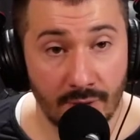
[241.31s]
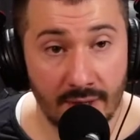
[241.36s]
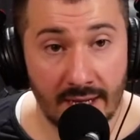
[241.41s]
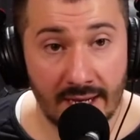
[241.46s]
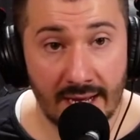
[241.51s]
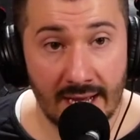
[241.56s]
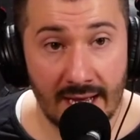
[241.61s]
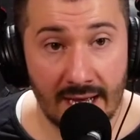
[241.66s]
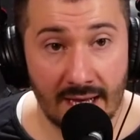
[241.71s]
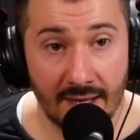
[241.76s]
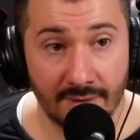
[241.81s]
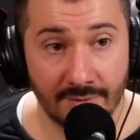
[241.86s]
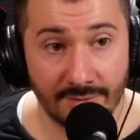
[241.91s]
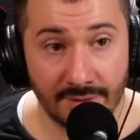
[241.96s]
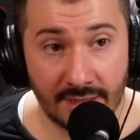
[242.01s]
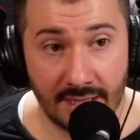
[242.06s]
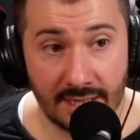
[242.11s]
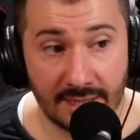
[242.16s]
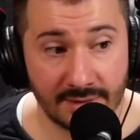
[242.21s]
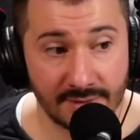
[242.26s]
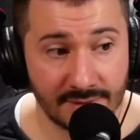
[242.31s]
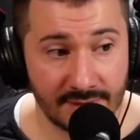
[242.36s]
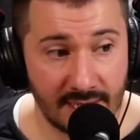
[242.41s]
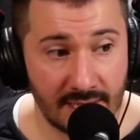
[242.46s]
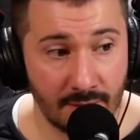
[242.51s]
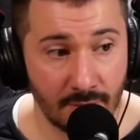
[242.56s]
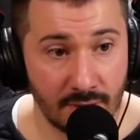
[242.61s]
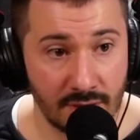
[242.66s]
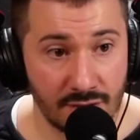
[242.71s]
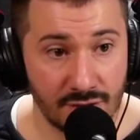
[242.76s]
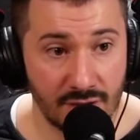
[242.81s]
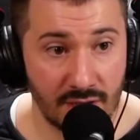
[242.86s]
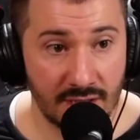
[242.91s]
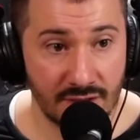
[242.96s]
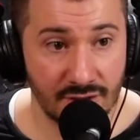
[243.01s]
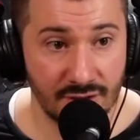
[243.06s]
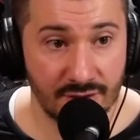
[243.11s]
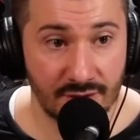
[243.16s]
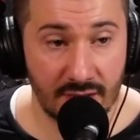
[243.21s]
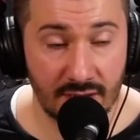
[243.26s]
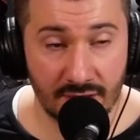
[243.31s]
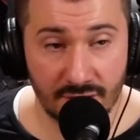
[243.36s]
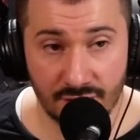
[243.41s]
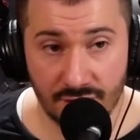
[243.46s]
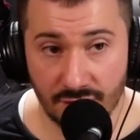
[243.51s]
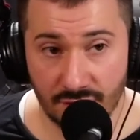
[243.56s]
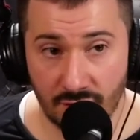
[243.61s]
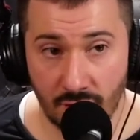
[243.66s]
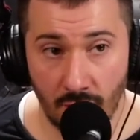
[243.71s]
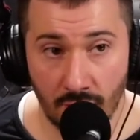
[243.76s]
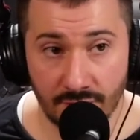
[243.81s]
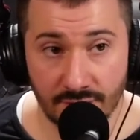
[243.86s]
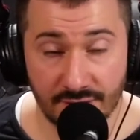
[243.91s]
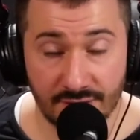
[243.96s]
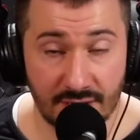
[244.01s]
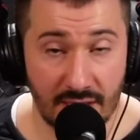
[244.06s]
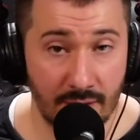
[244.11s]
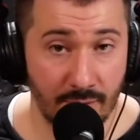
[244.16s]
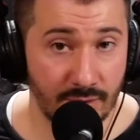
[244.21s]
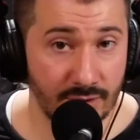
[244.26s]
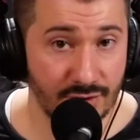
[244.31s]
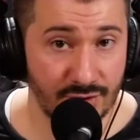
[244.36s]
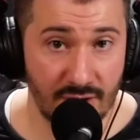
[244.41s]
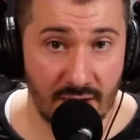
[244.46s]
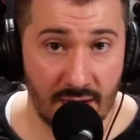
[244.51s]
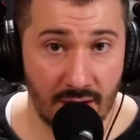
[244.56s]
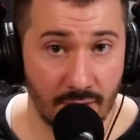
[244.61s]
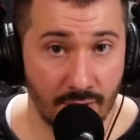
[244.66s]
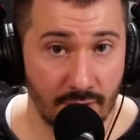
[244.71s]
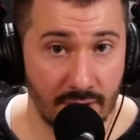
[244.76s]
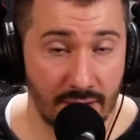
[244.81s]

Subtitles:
I have an egg sandwich, it's just called a sandwich now.